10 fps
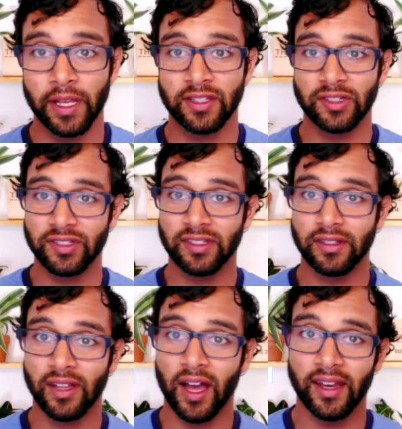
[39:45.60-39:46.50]
plants are
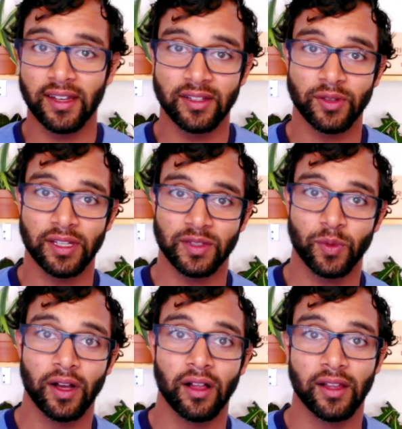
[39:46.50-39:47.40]
not doing as
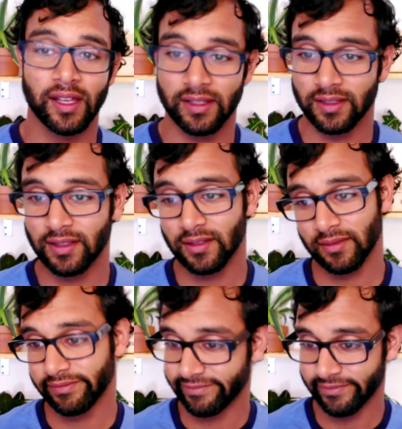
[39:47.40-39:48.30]
well as
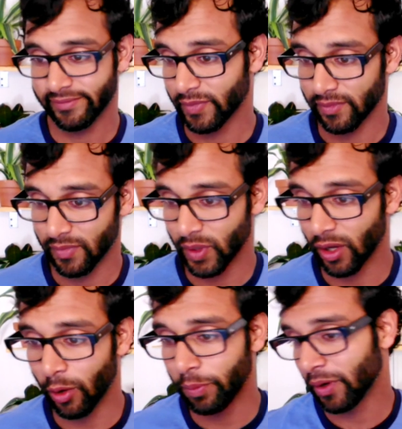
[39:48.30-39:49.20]
we
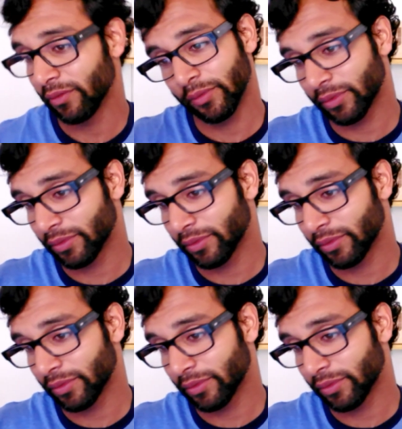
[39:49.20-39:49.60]
hope, but